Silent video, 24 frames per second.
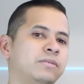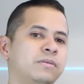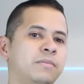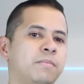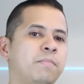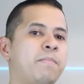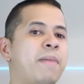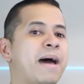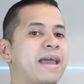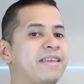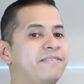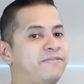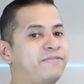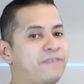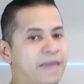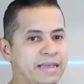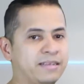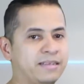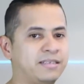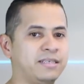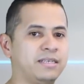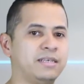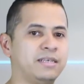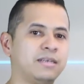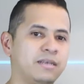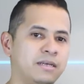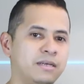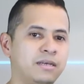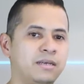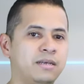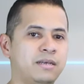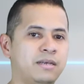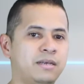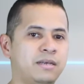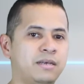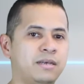Biphasic.
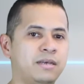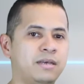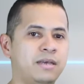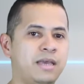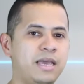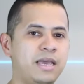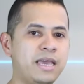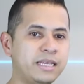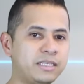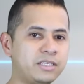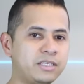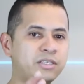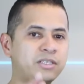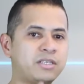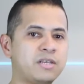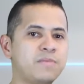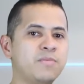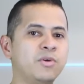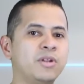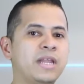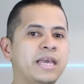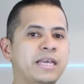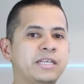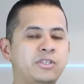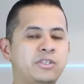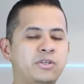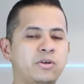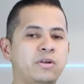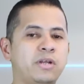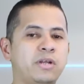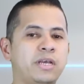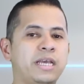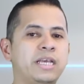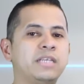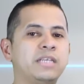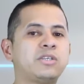Each
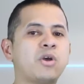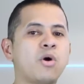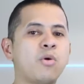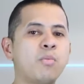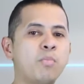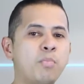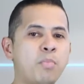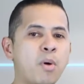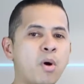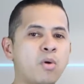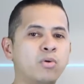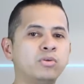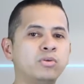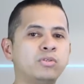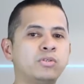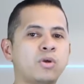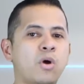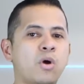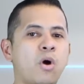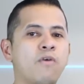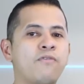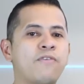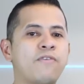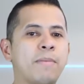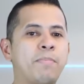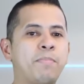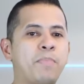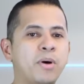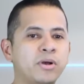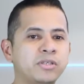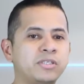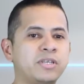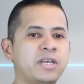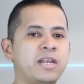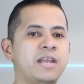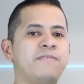stimulation is composed of a
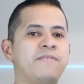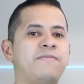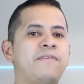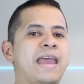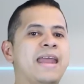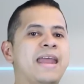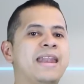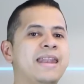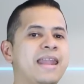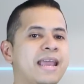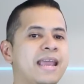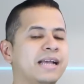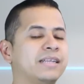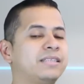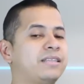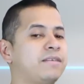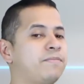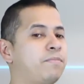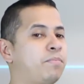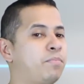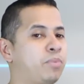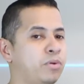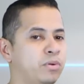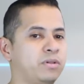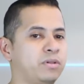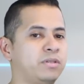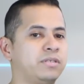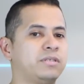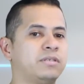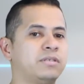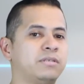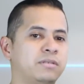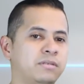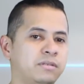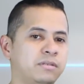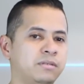positive and negative
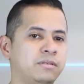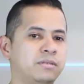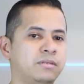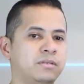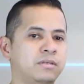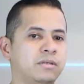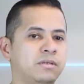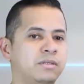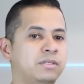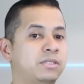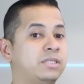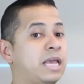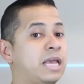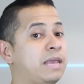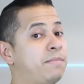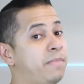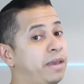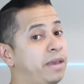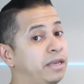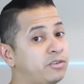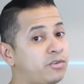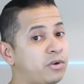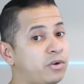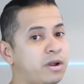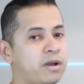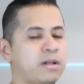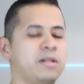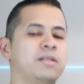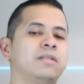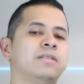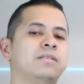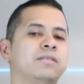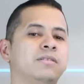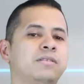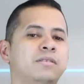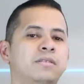pulse. Symmetrical.
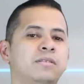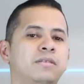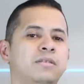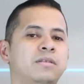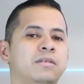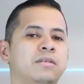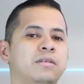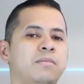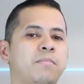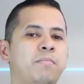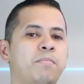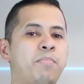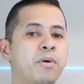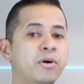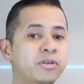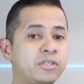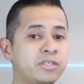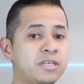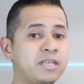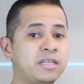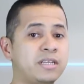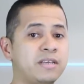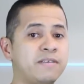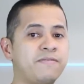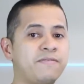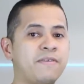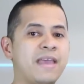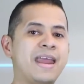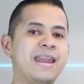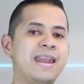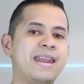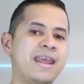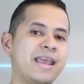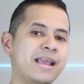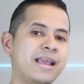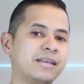Positive
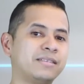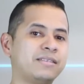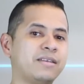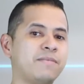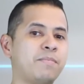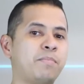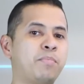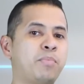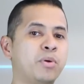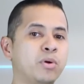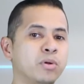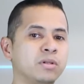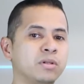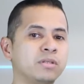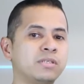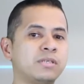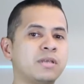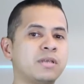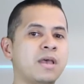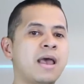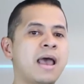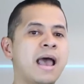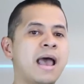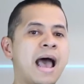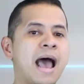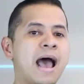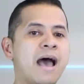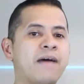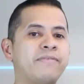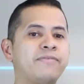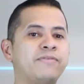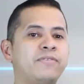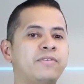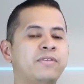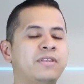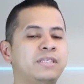and negative pulse
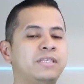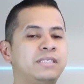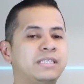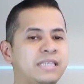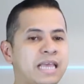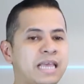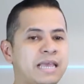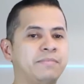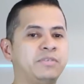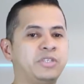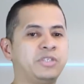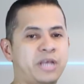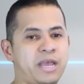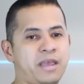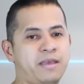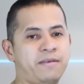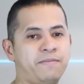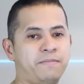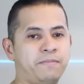have the same shape.